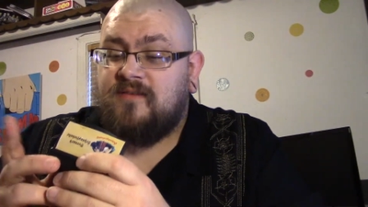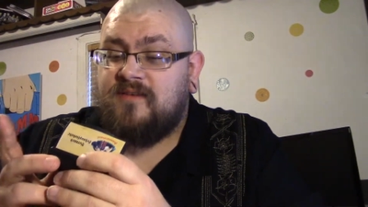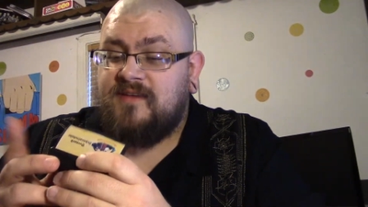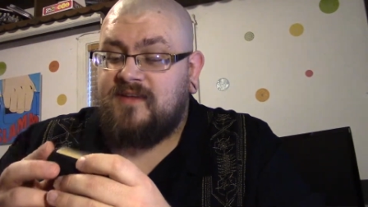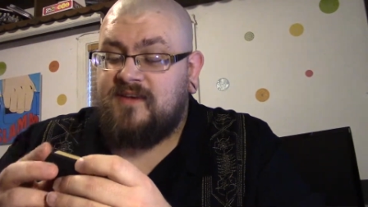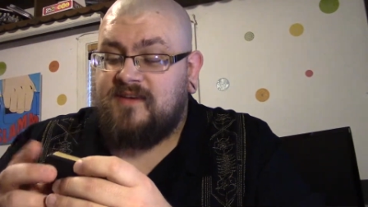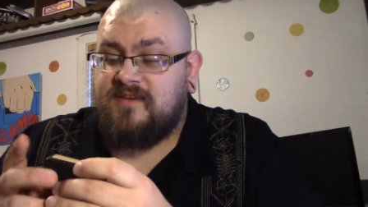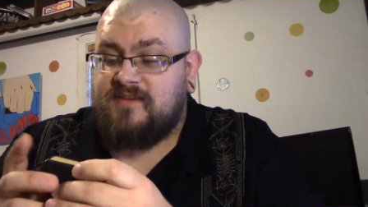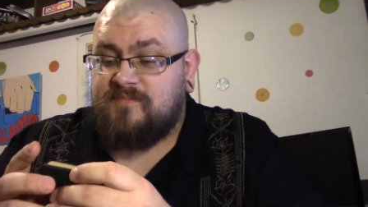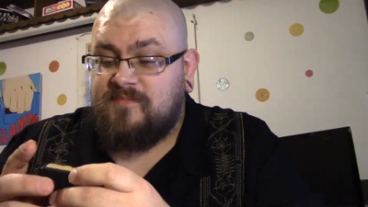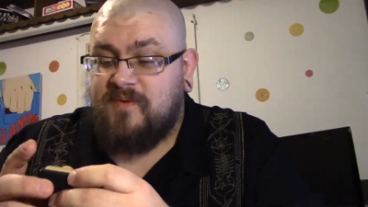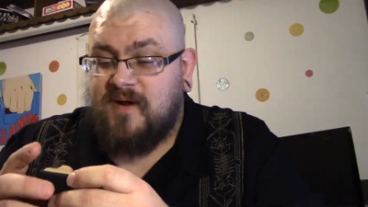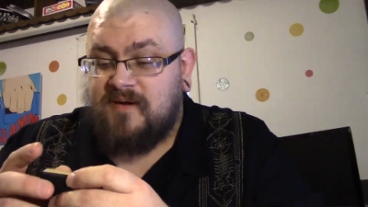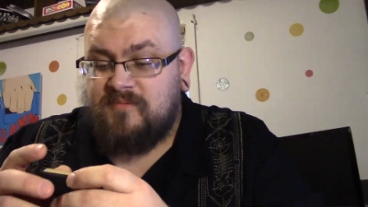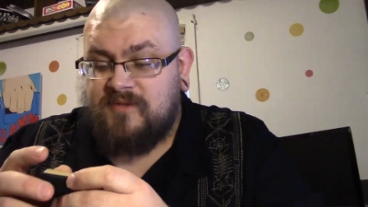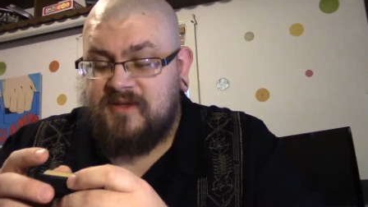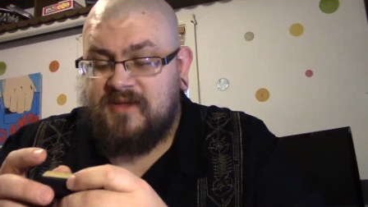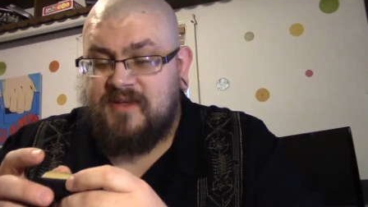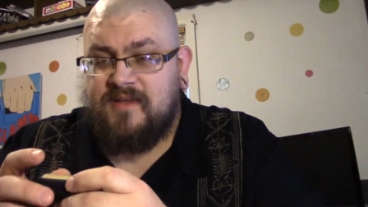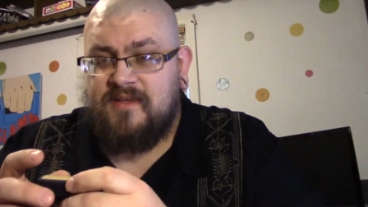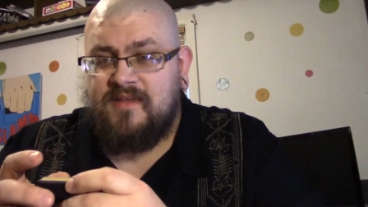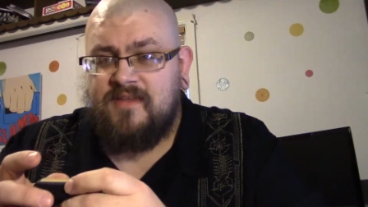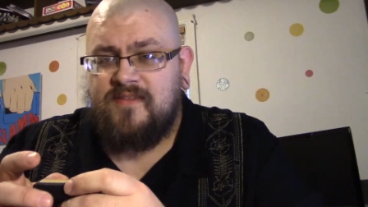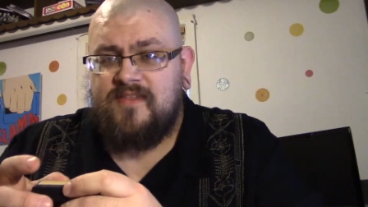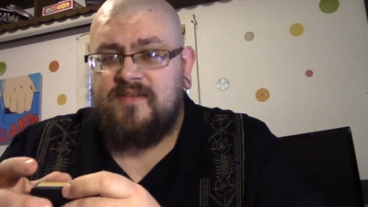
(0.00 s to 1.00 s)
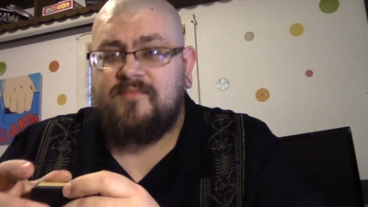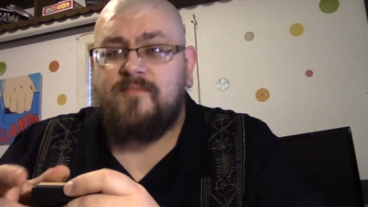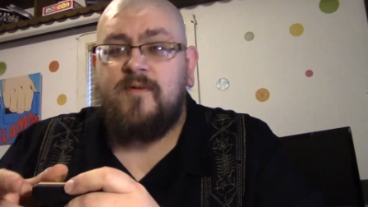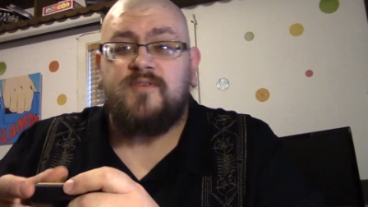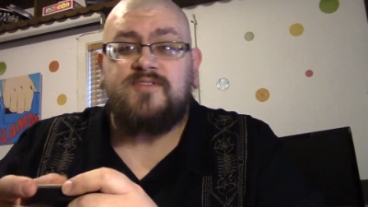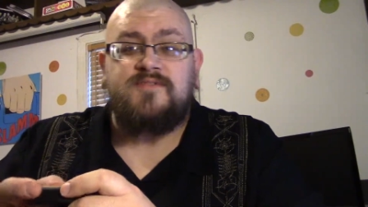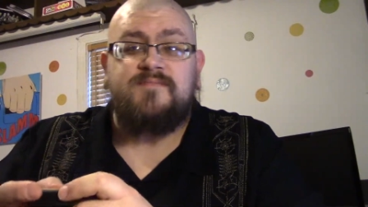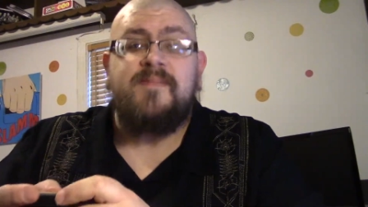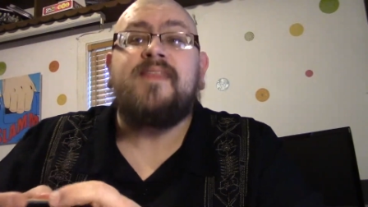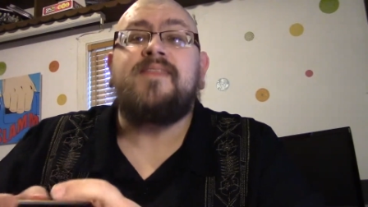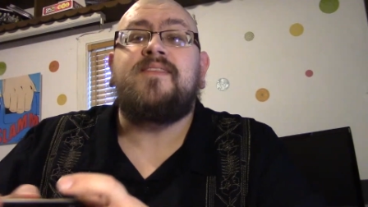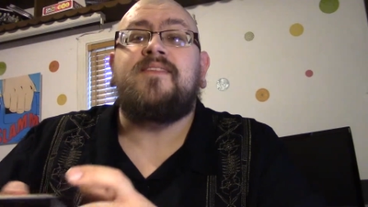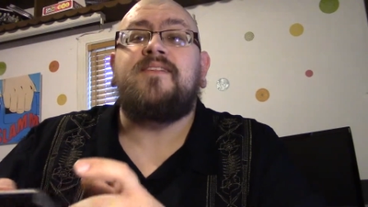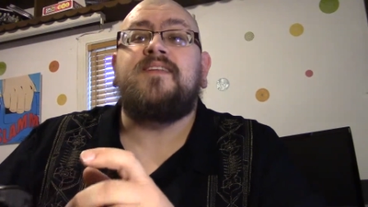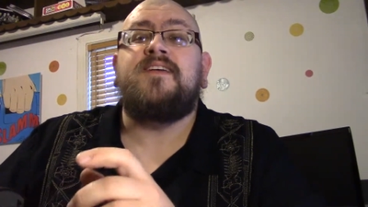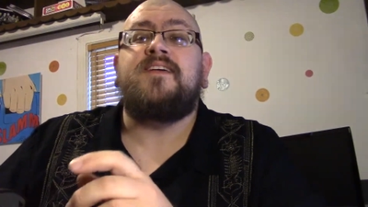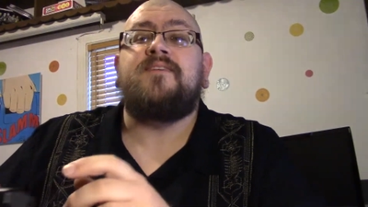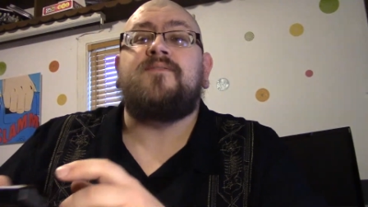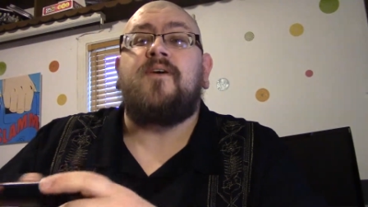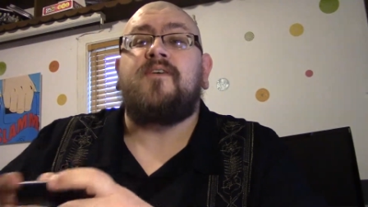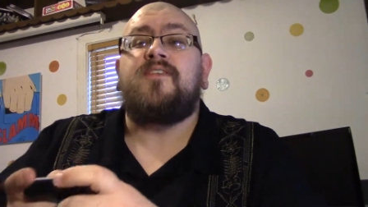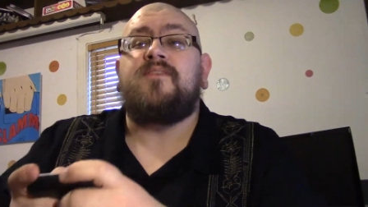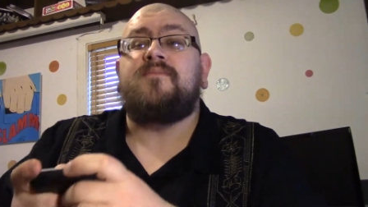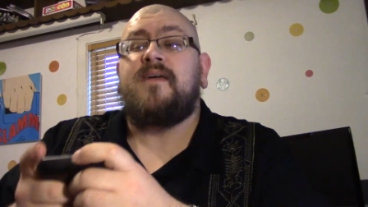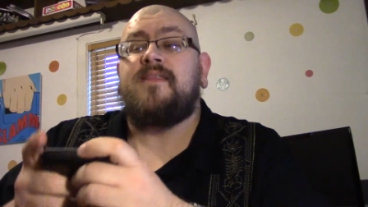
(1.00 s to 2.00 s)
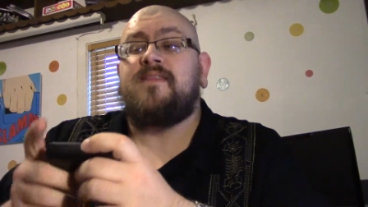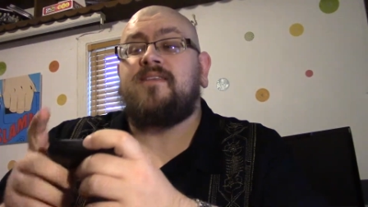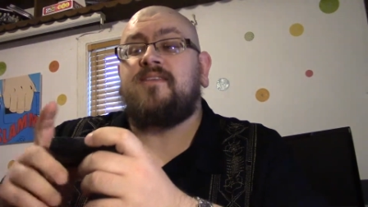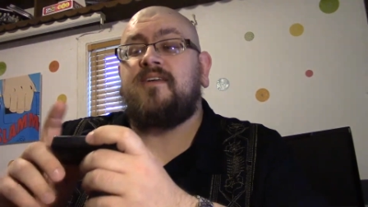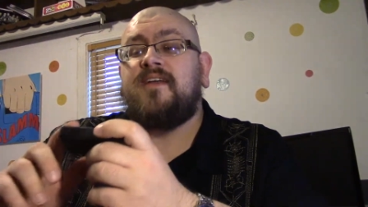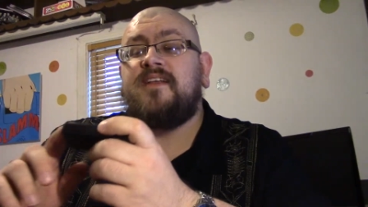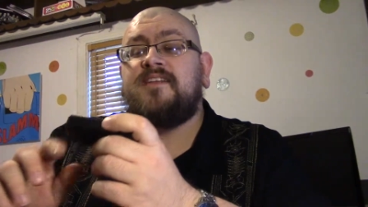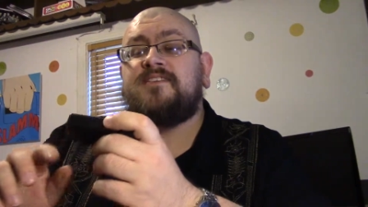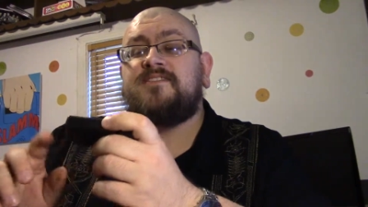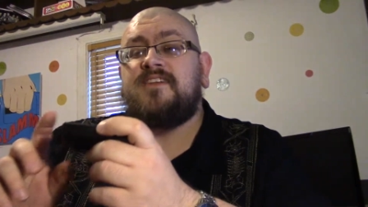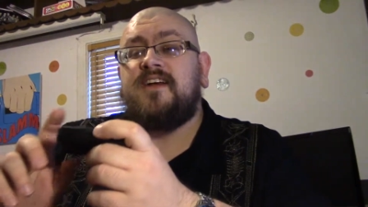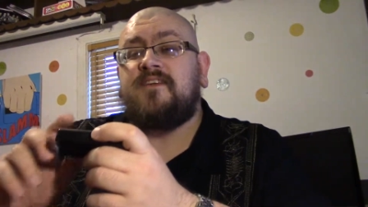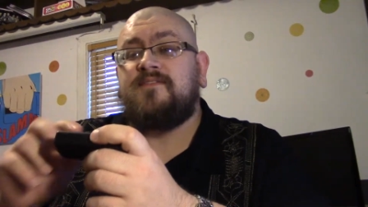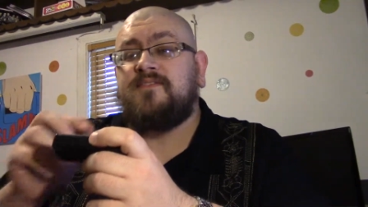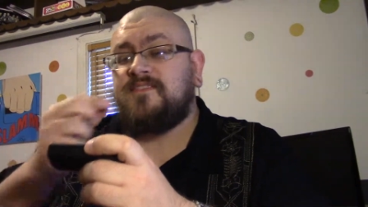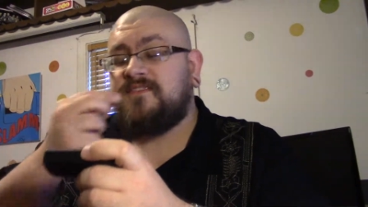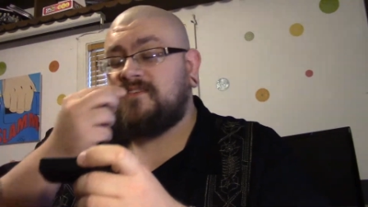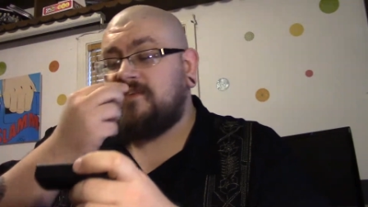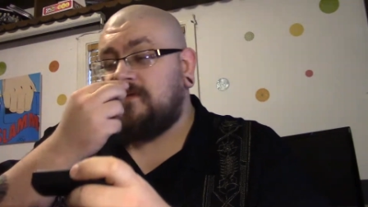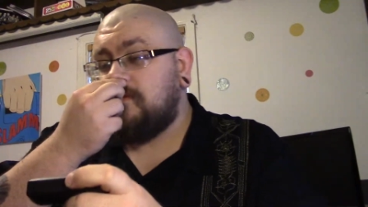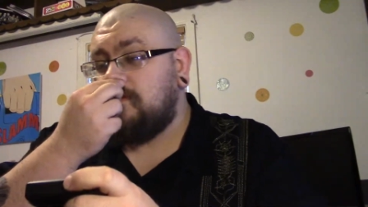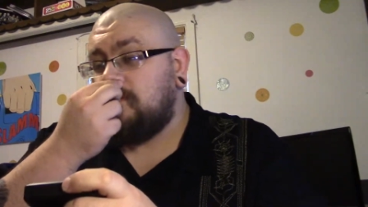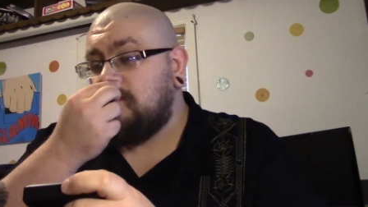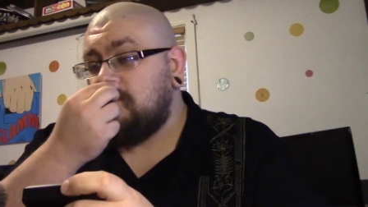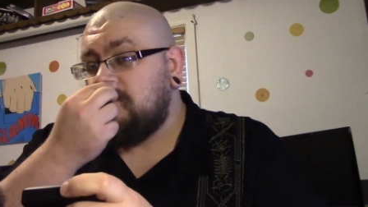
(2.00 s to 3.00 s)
It is probably the most mentholy of all the mentholated snuffs.